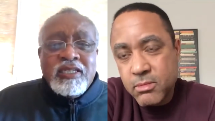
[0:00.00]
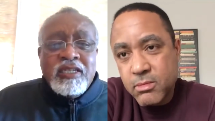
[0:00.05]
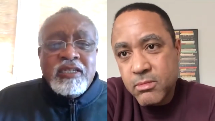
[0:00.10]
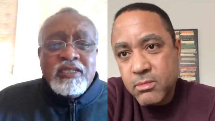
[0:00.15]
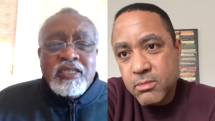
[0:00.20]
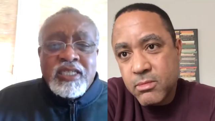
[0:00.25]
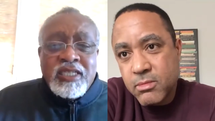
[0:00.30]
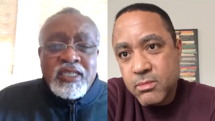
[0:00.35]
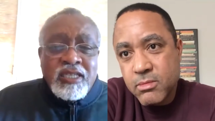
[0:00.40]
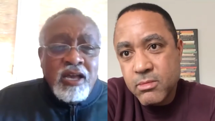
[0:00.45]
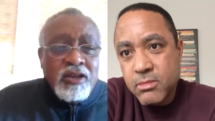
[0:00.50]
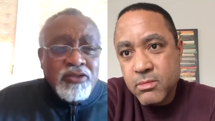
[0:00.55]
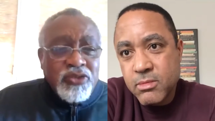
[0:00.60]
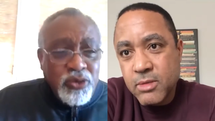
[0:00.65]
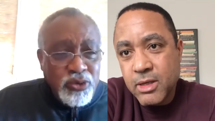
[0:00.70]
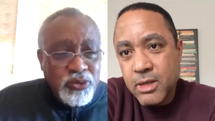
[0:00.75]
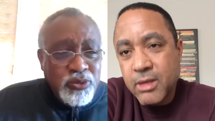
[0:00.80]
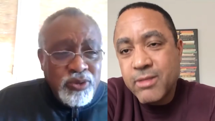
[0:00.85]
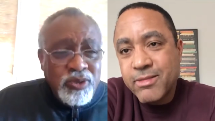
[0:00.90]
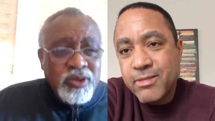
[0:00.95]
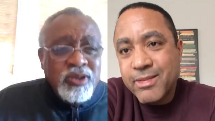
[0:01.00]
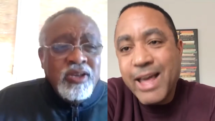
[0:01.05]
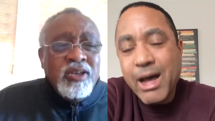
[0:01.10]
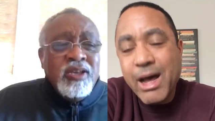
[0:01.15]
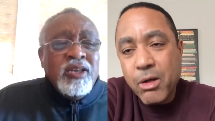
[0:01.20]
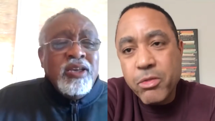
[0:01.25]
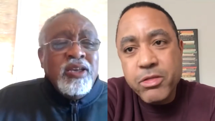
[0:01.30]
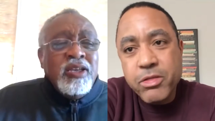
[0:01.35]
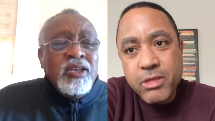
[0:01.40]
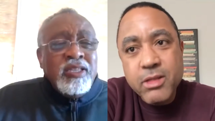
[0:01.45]
Speaker 1: a Southern.
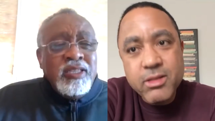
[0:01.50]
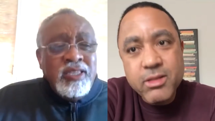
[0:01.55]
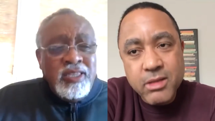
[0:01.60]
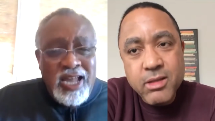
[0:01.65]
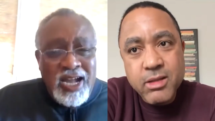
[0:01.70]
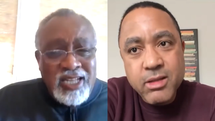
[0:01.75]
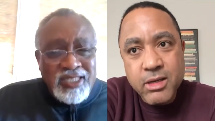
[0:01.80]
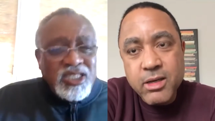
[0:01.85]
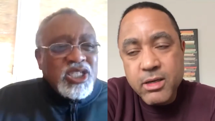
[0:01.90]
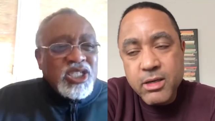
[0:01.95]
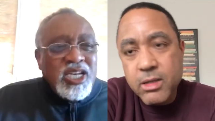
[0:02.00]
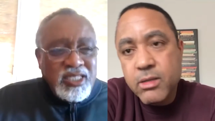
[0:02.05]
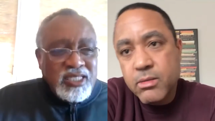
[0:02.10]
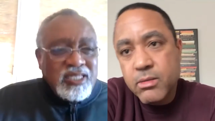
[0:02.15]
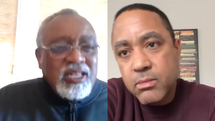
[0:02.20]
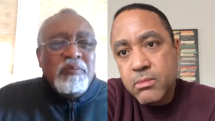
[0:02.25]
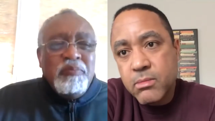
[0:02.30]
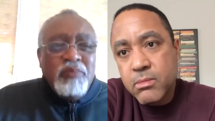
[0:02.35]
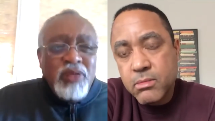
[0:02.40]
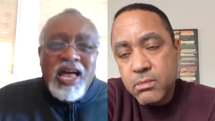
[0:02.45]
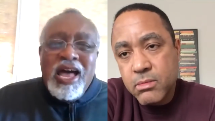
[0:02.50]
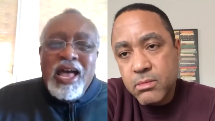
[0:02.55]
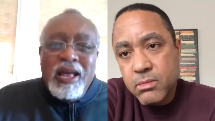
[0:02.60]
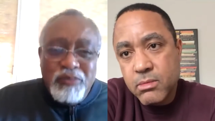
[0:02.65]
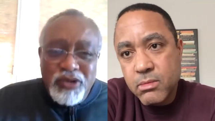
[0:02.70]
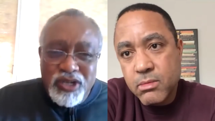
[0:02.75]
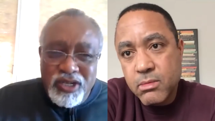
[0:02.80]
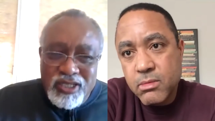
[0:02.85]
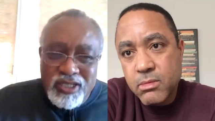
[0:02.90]
Yeah. Not just a black, but a